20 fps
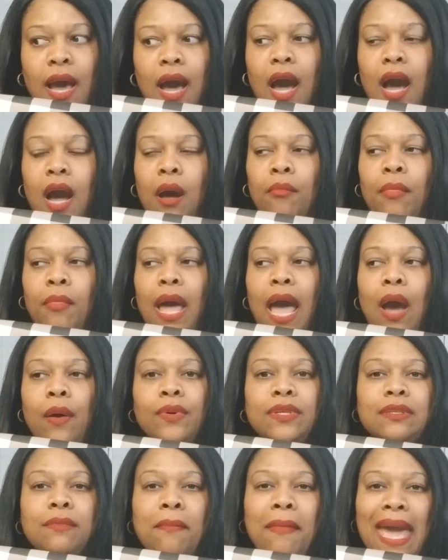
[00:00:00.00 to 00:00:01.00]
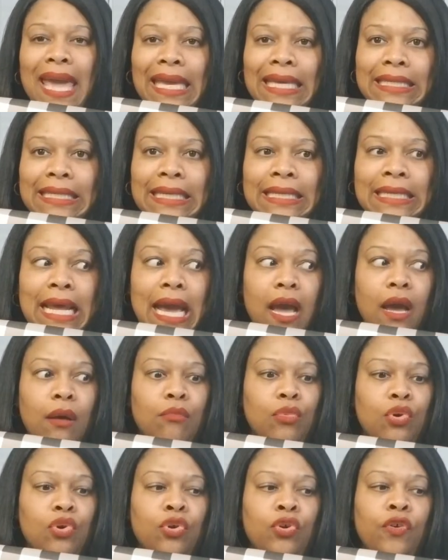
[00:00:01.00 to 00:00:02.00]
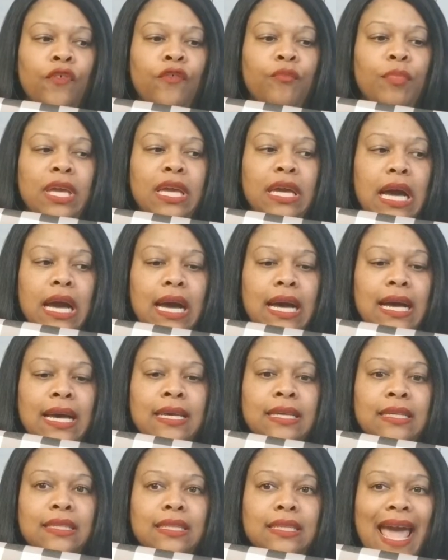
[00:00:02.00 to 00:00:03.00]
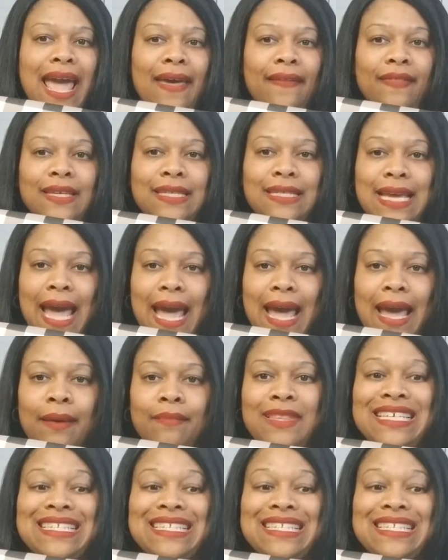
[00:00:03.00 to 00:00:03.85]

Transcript: Um, I was mainly not moved because at the time,